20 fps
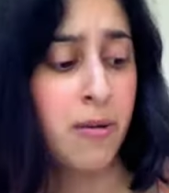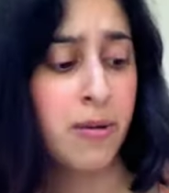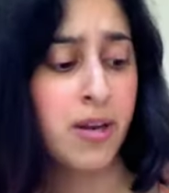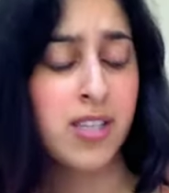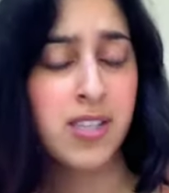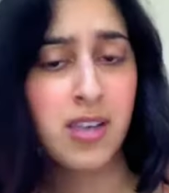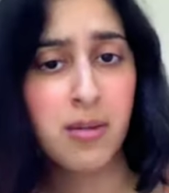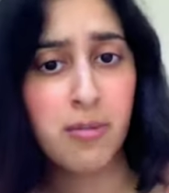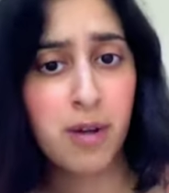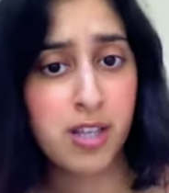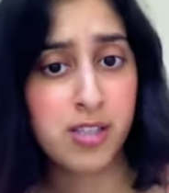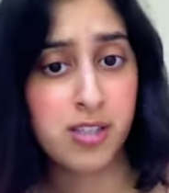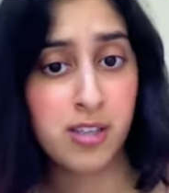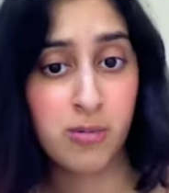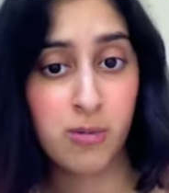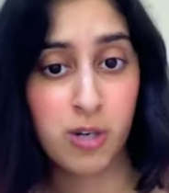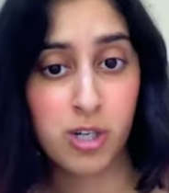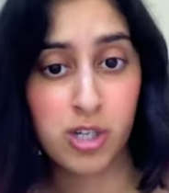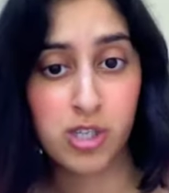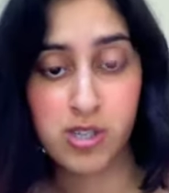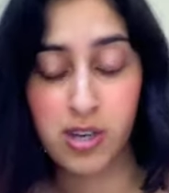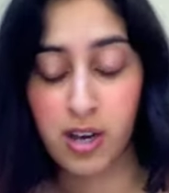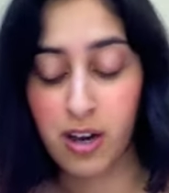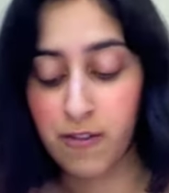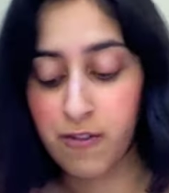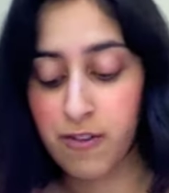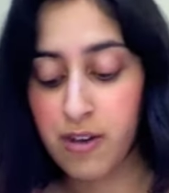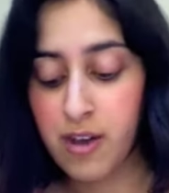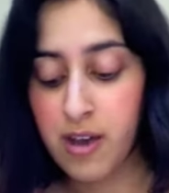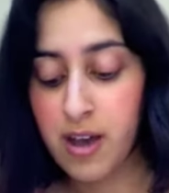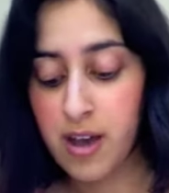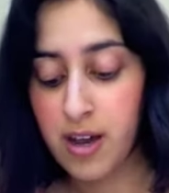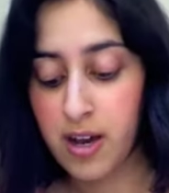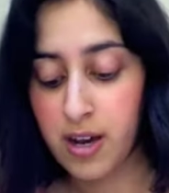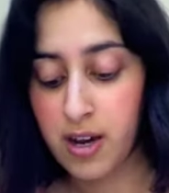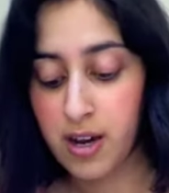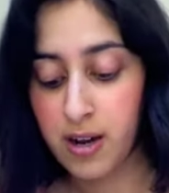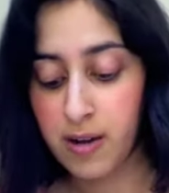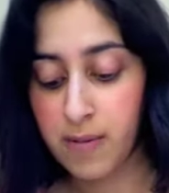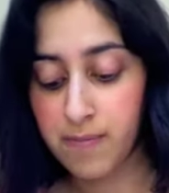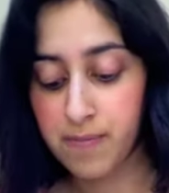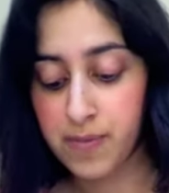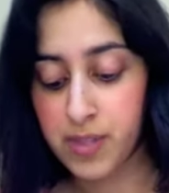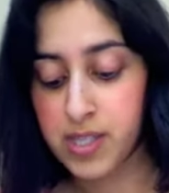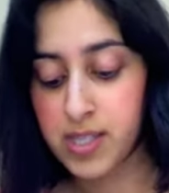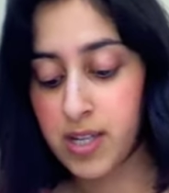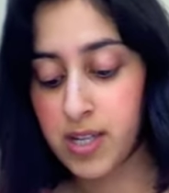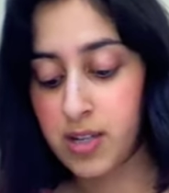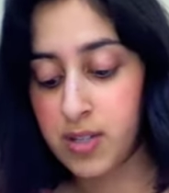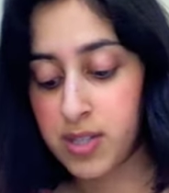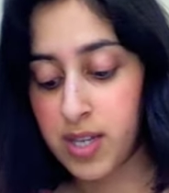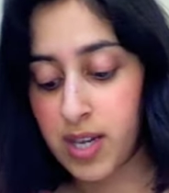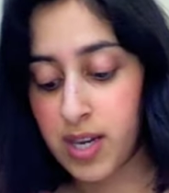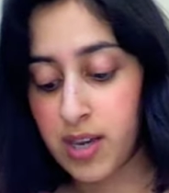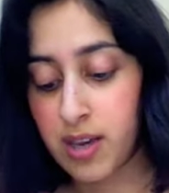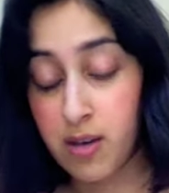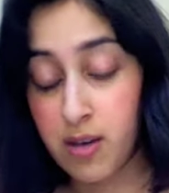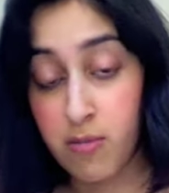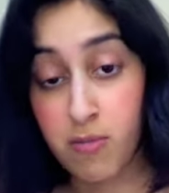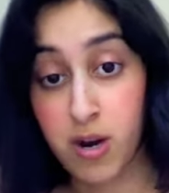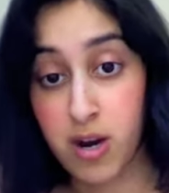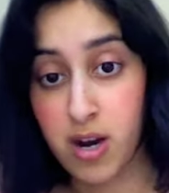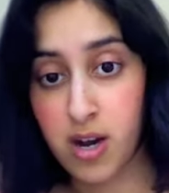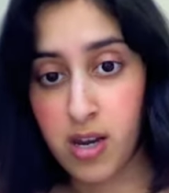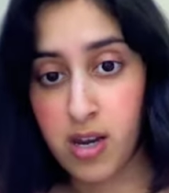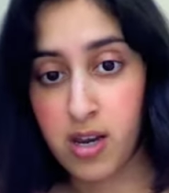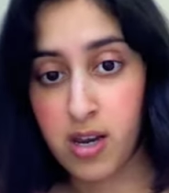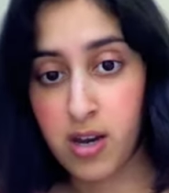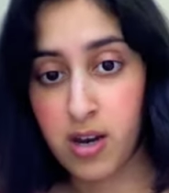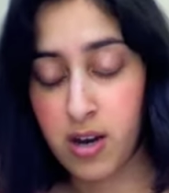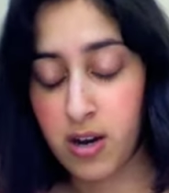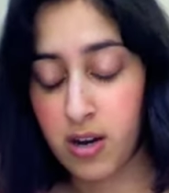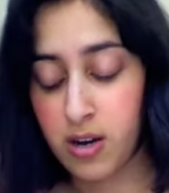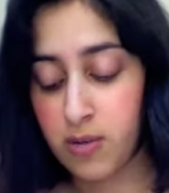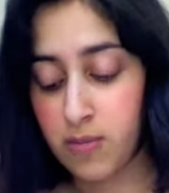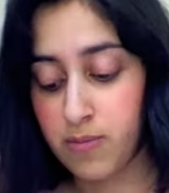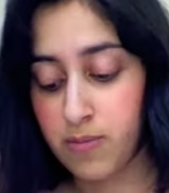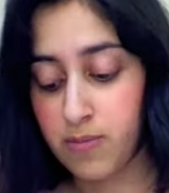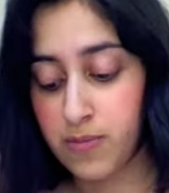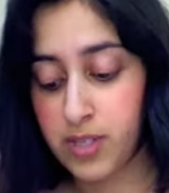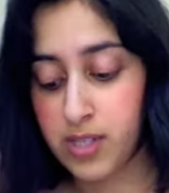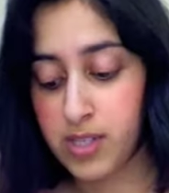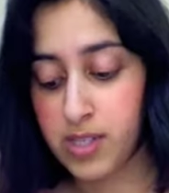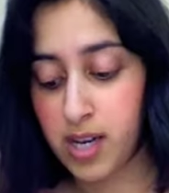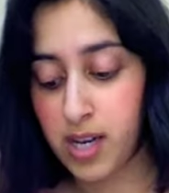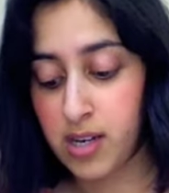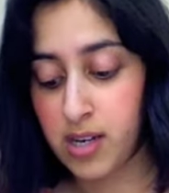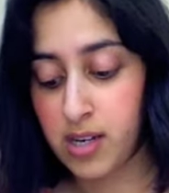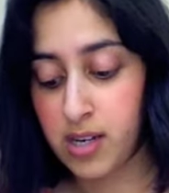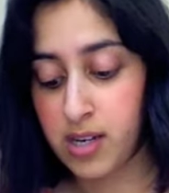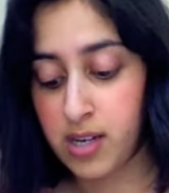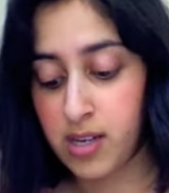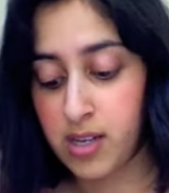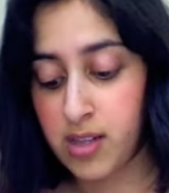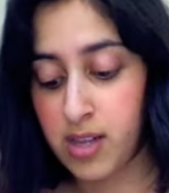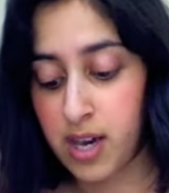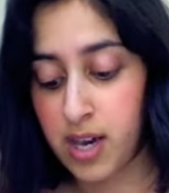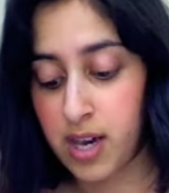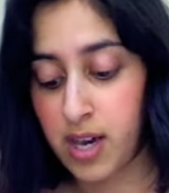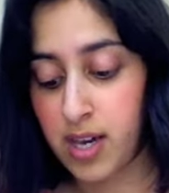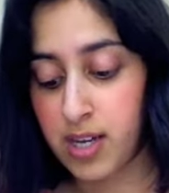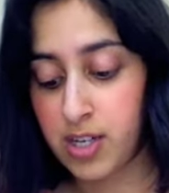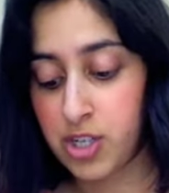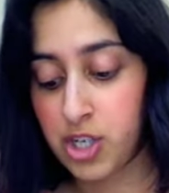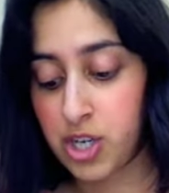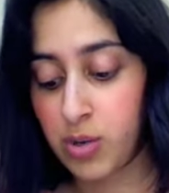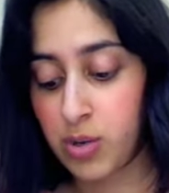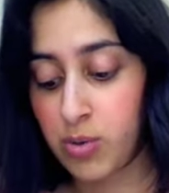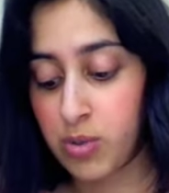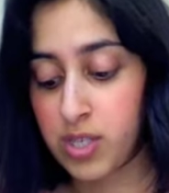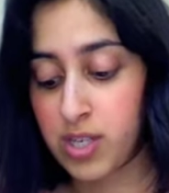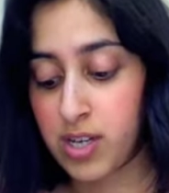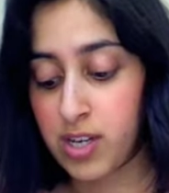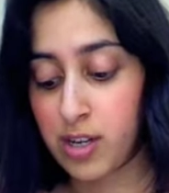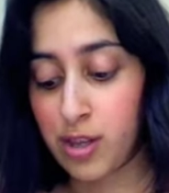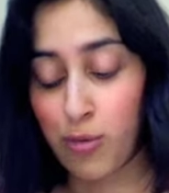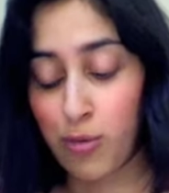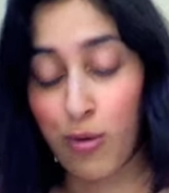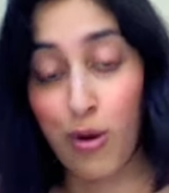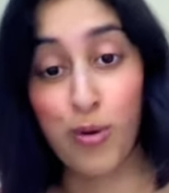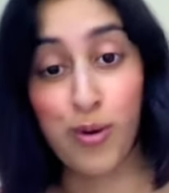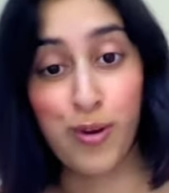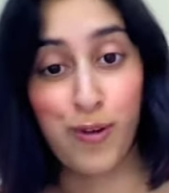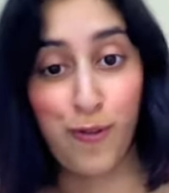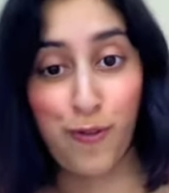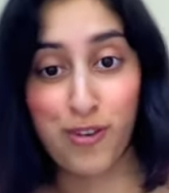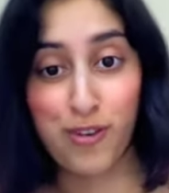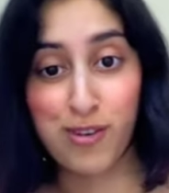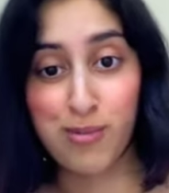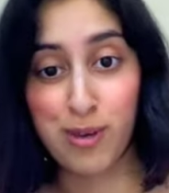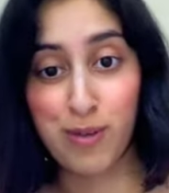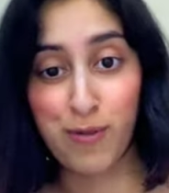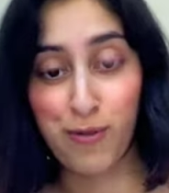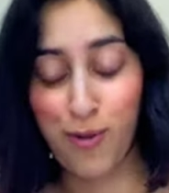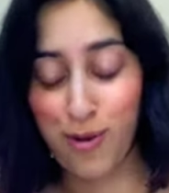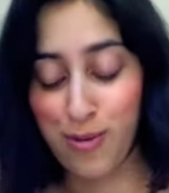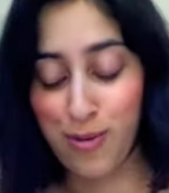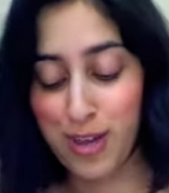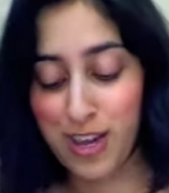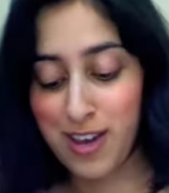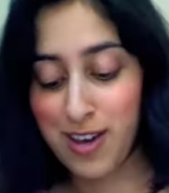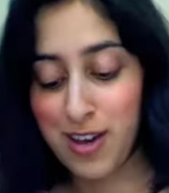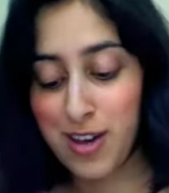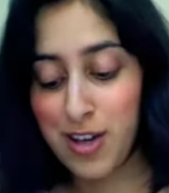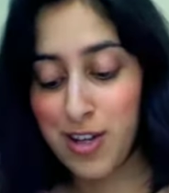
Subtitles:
because I bought so much stuff, the sales lady, Iman, decided that she was going to throw in a freebie for me.